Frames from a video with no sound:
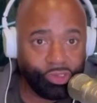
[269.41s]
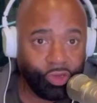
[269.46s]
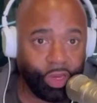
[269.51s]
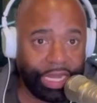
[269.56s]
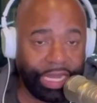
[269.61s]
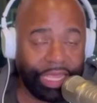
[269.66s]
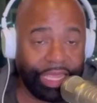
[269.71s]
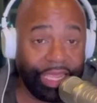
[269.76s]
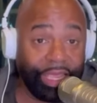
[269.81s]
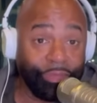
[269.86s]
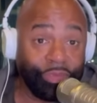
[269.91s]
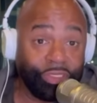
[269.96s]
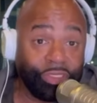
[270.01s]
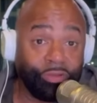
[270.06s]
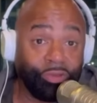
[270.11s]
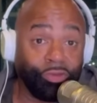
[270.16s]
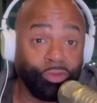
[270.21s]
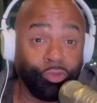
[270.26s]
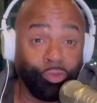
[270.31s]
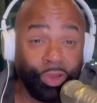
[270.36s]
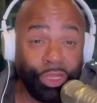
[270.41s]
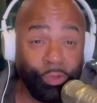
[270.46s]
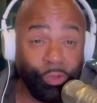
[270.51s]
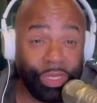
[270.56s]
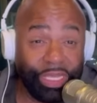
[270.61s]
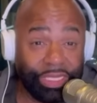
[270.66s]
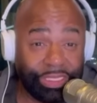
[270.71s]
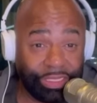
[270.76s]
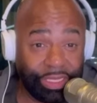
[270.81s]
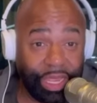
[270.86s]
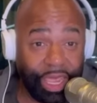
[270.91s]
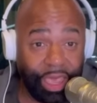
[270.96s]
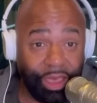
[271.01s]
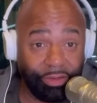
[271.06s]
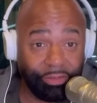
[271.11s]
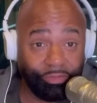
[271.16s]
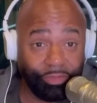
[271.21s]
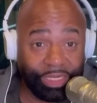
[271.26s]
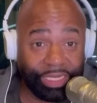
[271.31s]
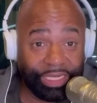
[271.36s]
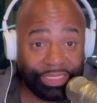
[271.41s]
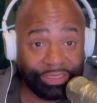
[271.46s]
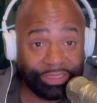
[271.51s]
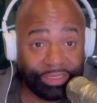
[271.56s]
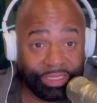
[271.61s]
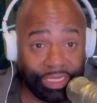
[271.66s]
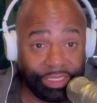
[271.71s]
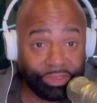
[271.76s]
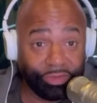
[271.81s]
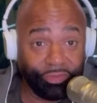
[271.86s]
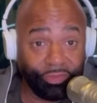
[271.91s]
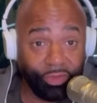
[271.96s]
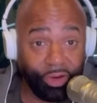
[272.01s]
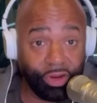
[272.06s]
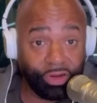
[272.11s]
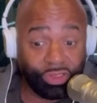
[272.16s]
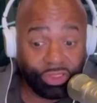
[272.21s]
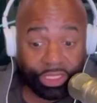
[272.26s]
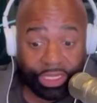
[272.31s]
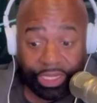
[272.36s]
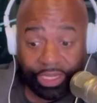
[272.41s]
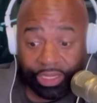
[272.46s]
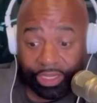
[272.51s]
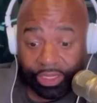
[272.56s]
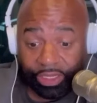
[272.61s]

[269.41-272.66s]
Training camp's in 3 weeks now, because today's the 1st.